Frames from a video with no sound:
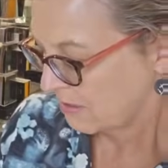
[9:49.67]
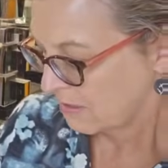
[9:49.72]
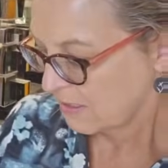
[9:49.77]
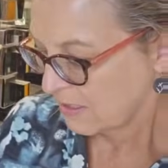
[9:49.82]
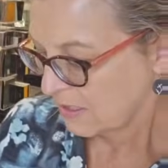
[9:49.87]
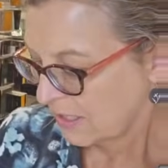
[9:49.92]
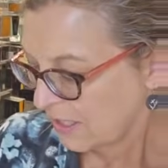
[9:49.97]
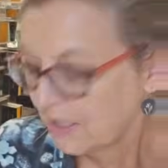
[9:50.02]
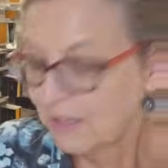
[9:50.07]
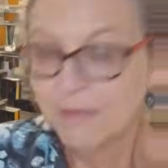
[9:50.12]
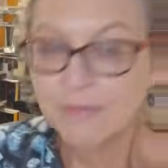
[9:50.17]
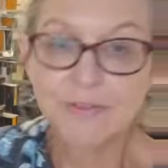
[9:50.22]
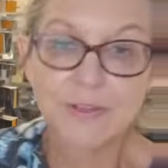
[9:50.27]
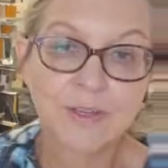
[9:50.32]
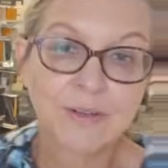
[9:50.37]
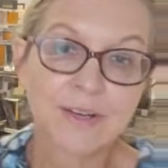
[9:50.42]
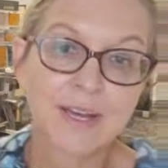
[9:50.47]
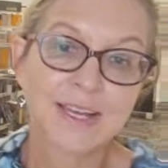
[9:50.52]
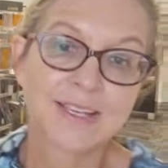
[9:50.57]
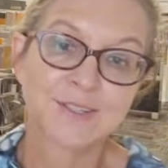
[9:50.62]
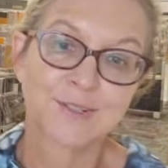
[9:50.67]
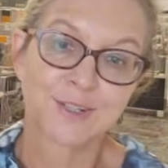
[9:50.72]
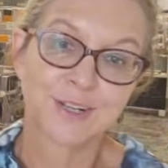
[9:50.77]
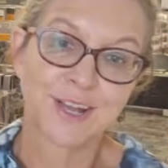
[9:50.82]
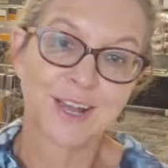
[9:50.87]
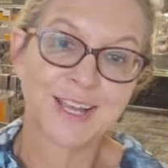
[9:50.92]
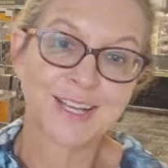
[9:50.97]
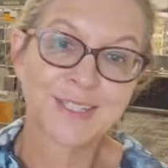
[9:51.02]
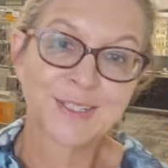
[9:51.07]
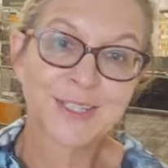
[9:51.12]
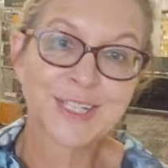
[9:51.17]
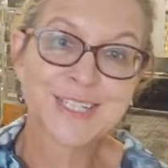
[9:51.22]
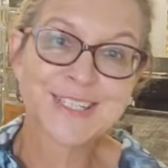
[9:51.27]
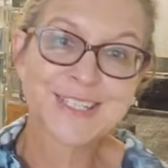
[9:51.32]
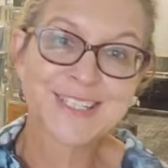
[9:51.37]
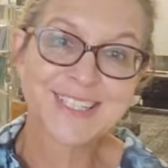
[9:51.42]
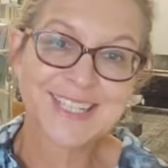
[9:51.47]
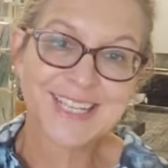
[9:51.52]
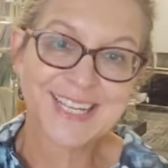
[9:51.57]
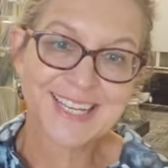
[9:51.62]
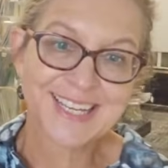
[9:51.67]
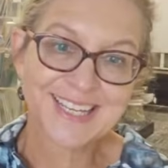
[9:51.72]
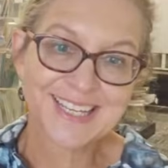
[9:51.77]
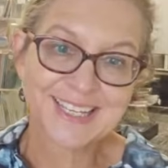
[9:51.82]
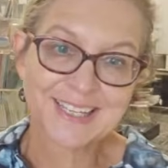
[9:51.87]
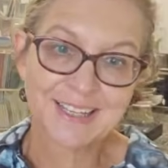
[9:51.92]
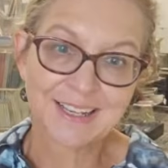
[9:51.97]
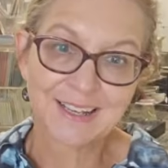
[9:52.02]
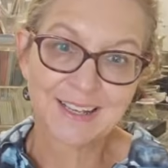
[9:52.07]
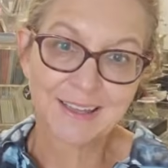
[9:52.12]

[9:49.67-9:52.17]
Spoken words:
And if you guys are not interested in